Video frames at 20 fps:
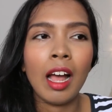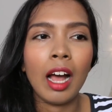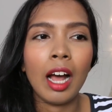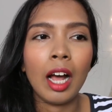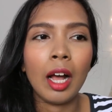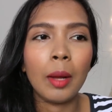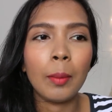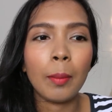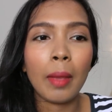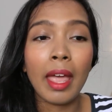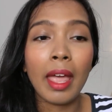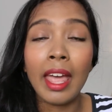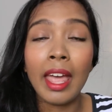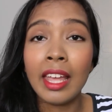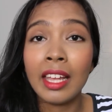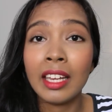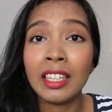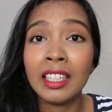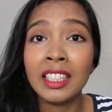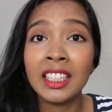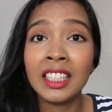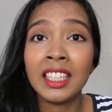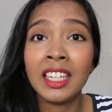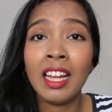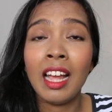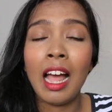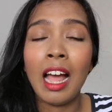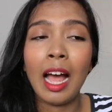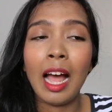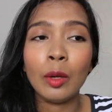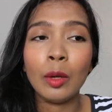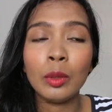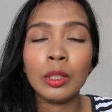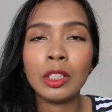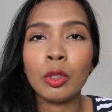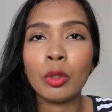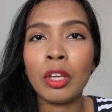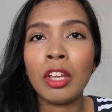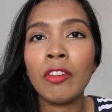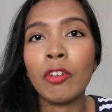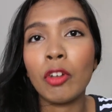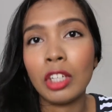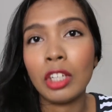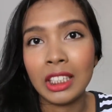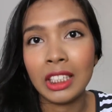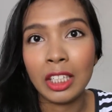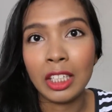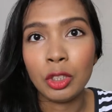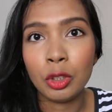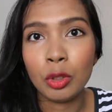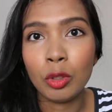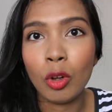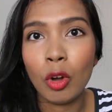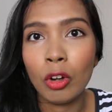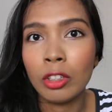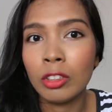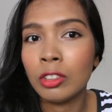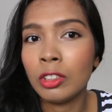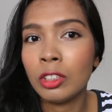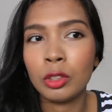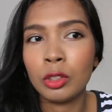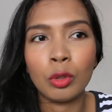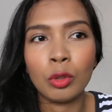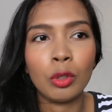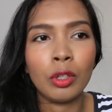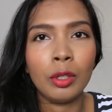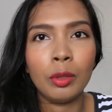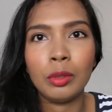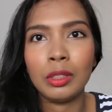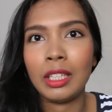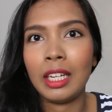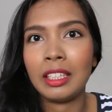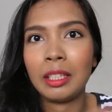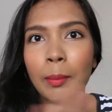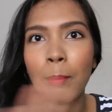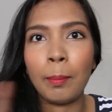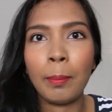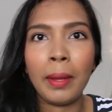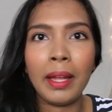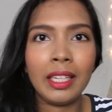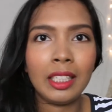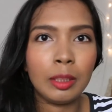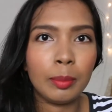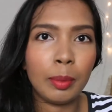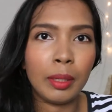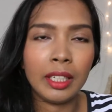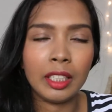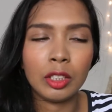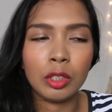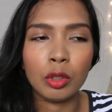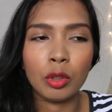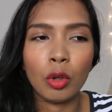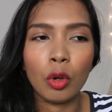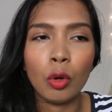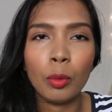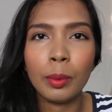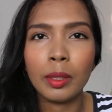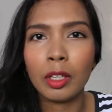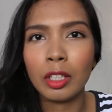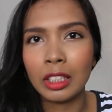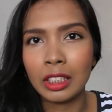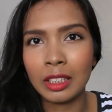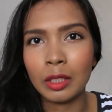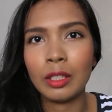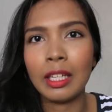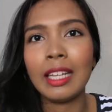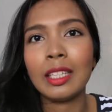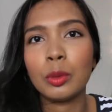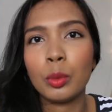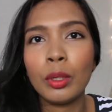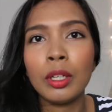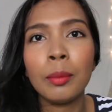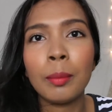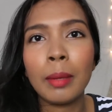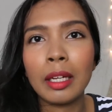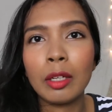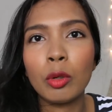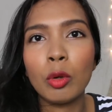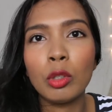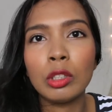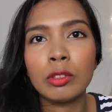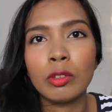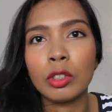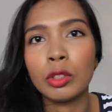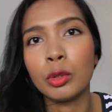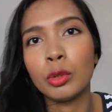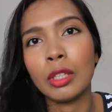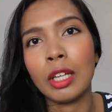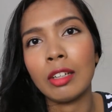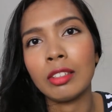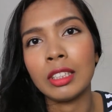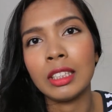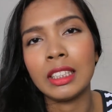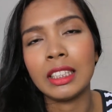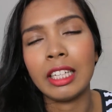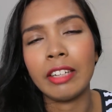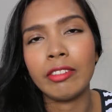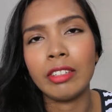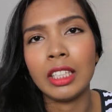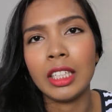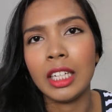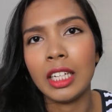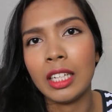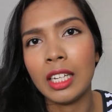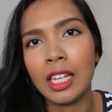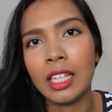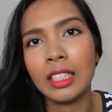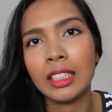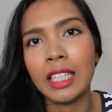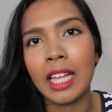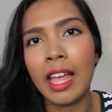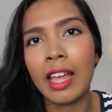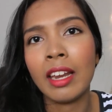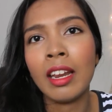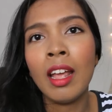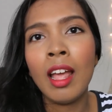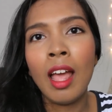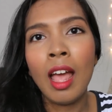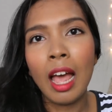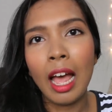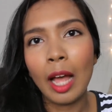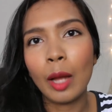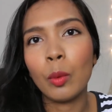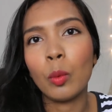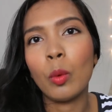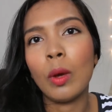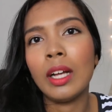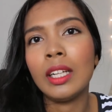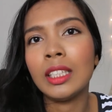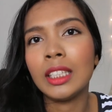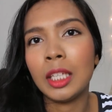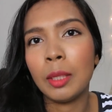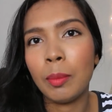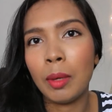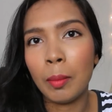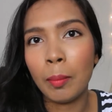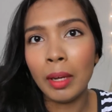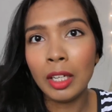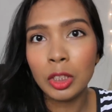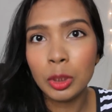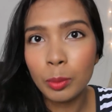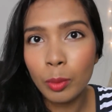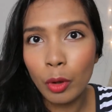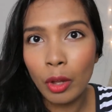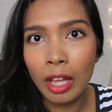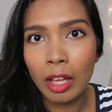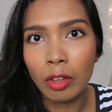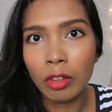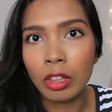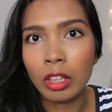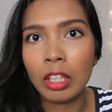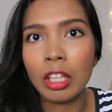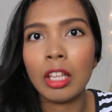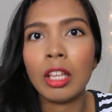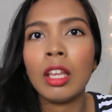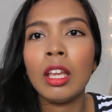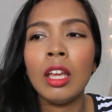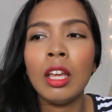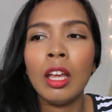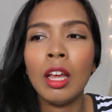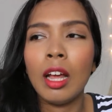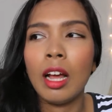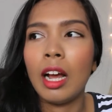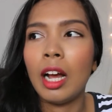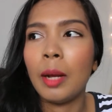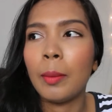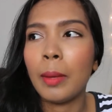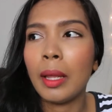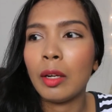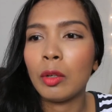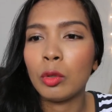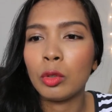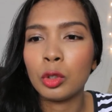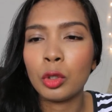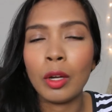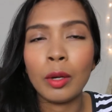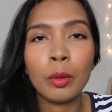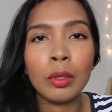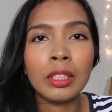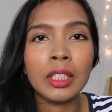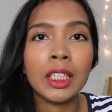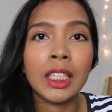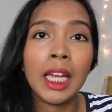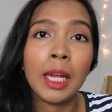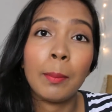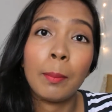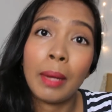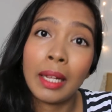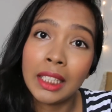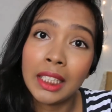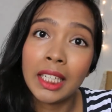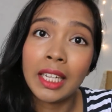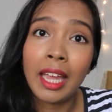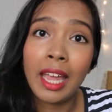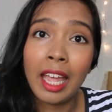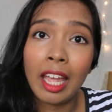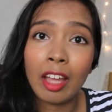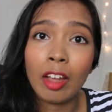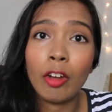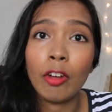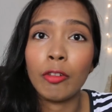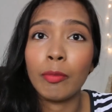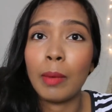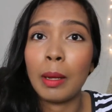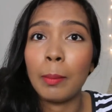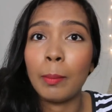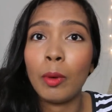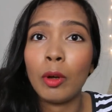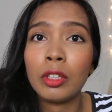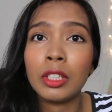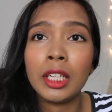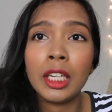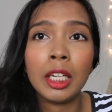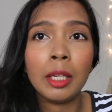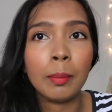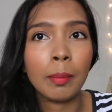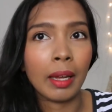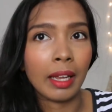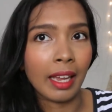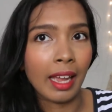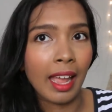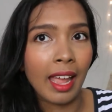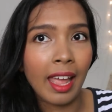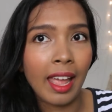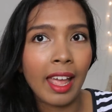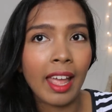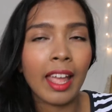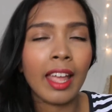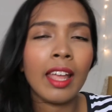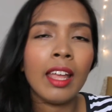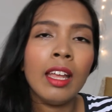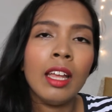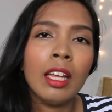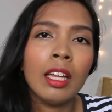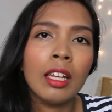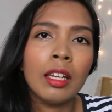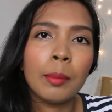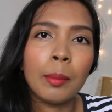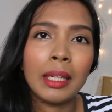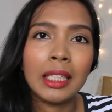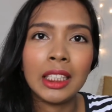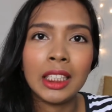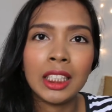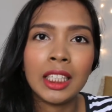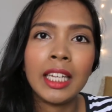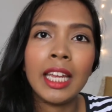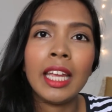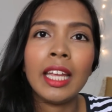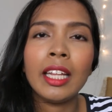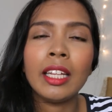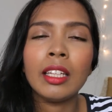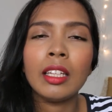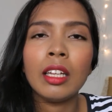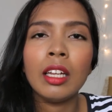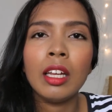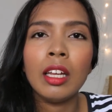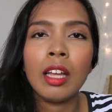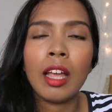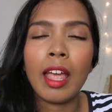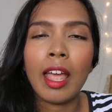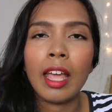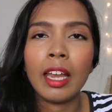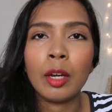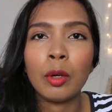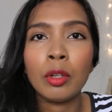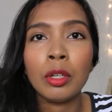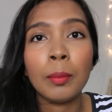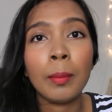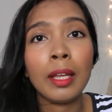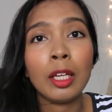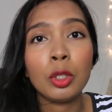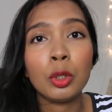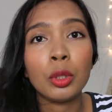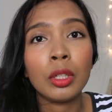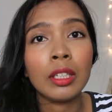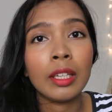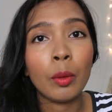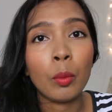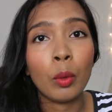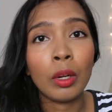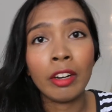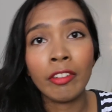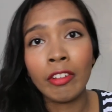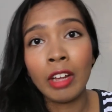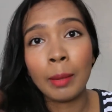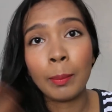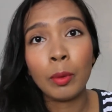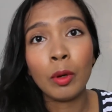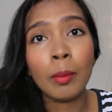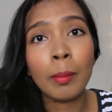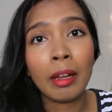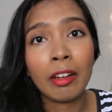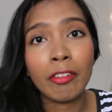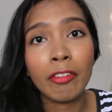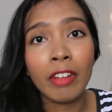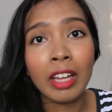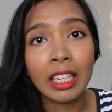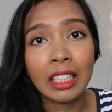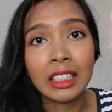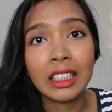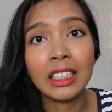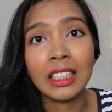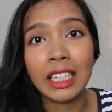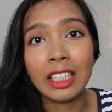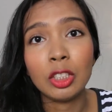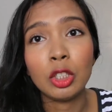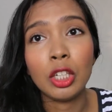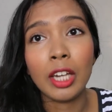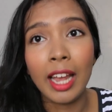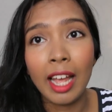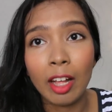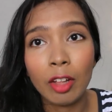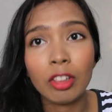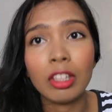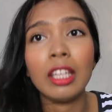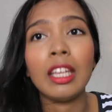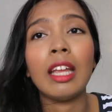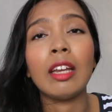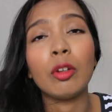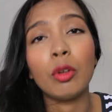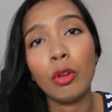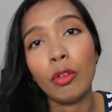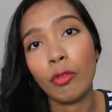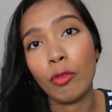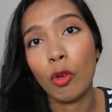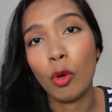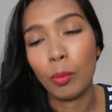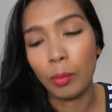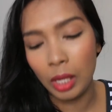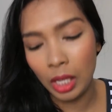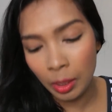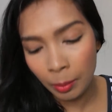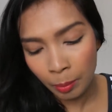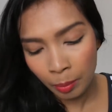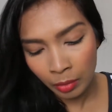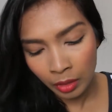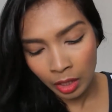And I was looking for essential oils, so it was like the best place to go because that's one of my goals for 2017, is that I want to be much more healthy, and also I want to take better care of my body, my hair, my skin. And I want to make sure that whatever I put on my face is actually healthy and good for me.